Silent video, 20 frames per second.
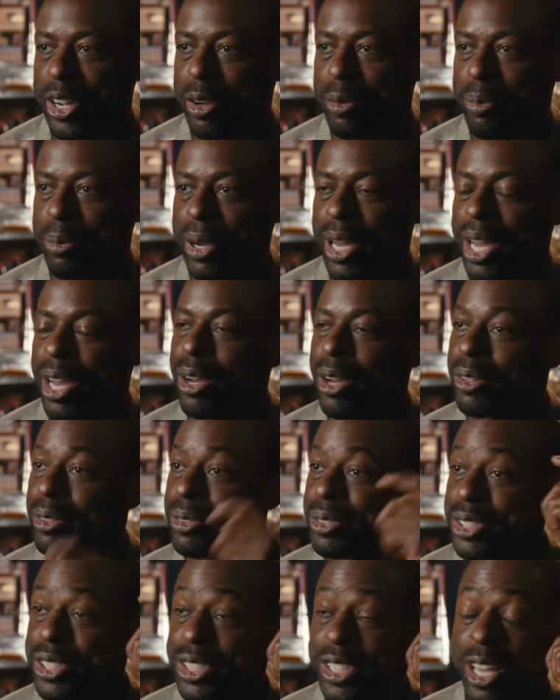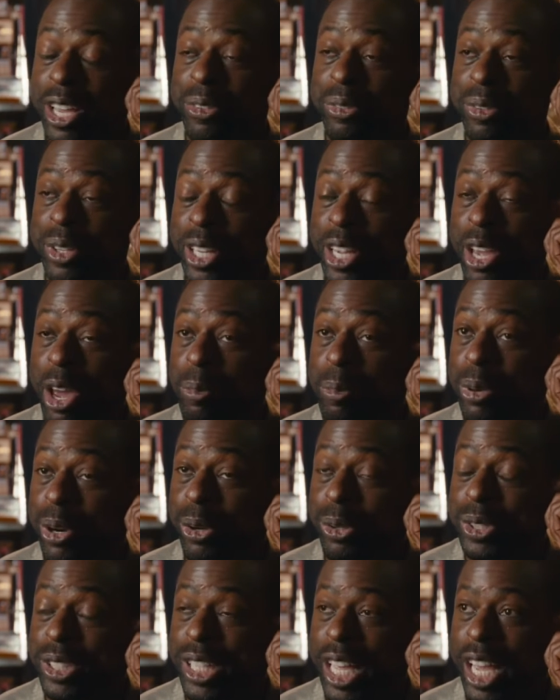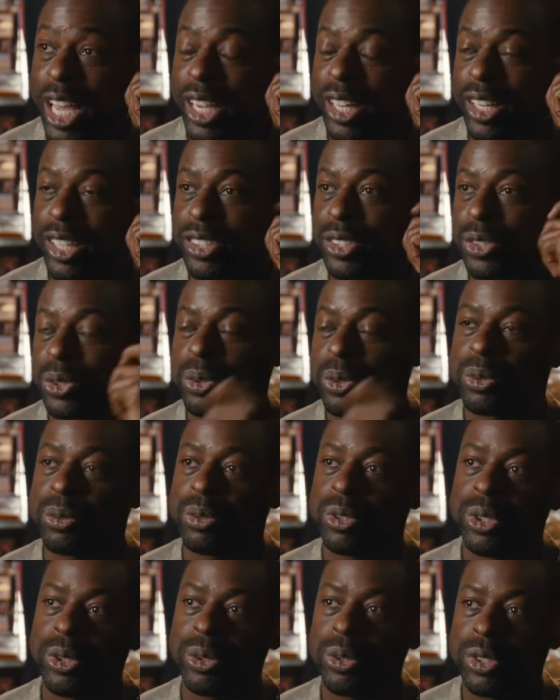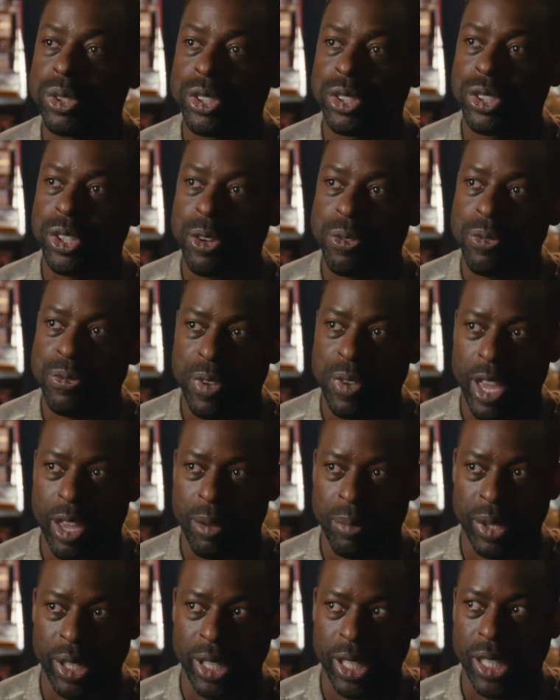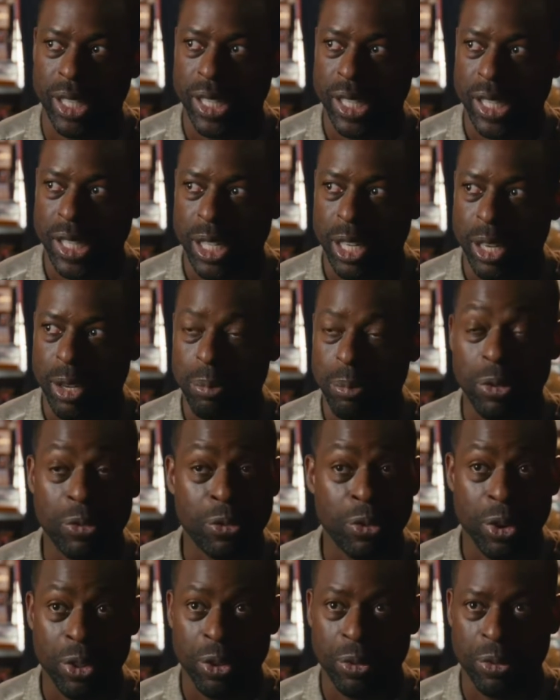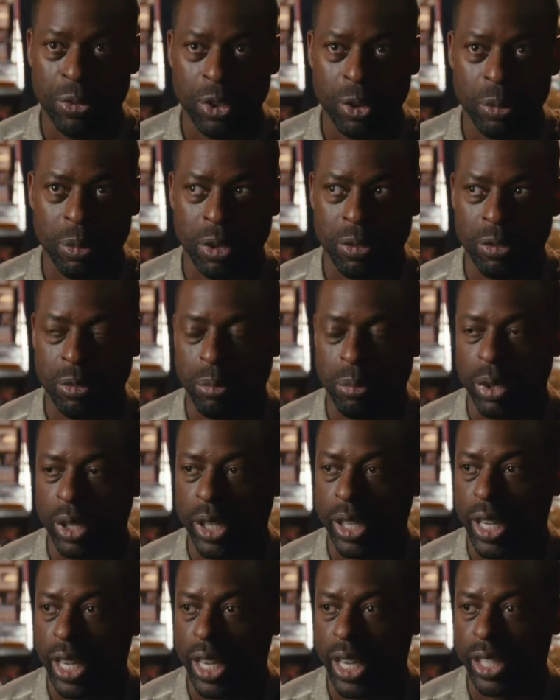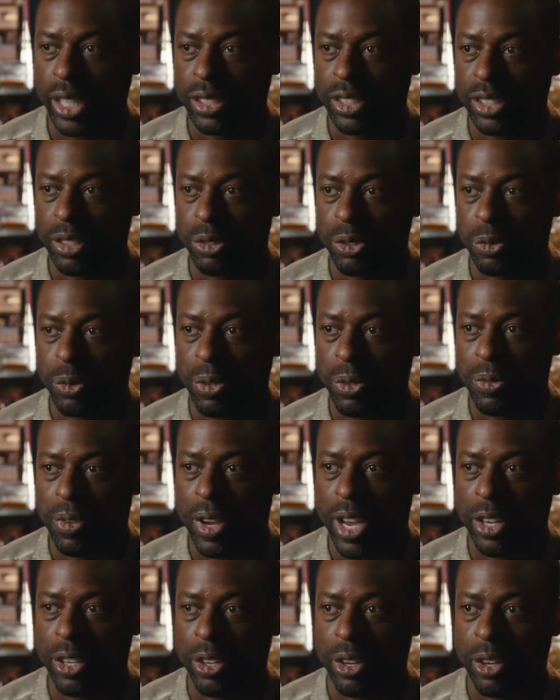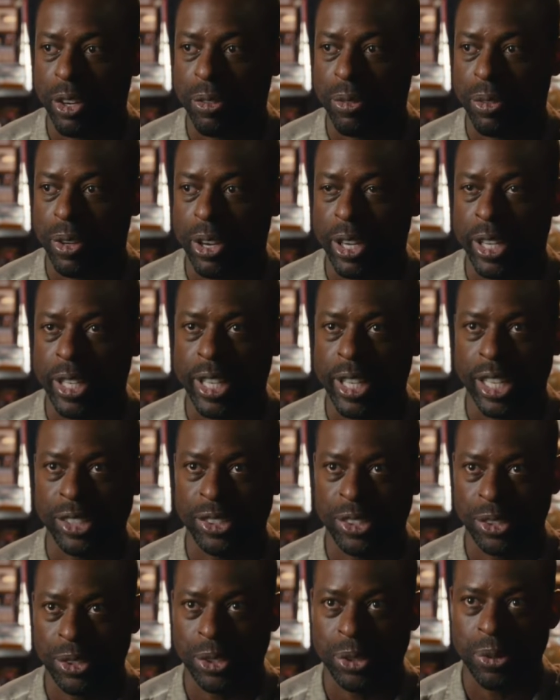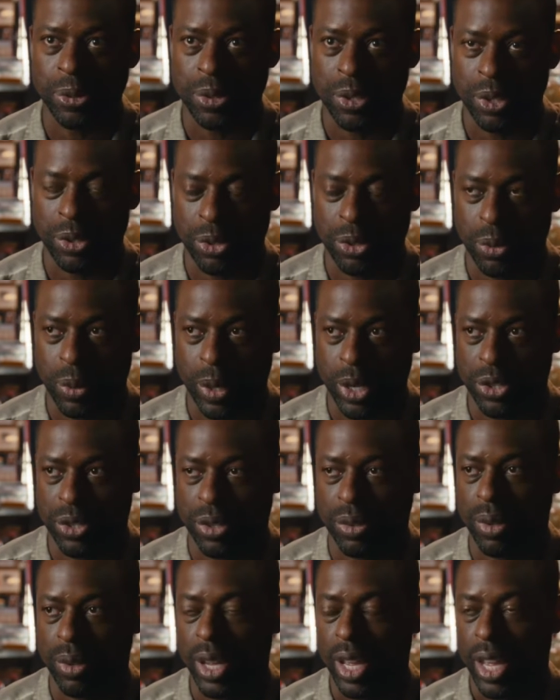about Stephanie, our protagonist, who loses her family before the film even begins. And we find her in a very destitute situation.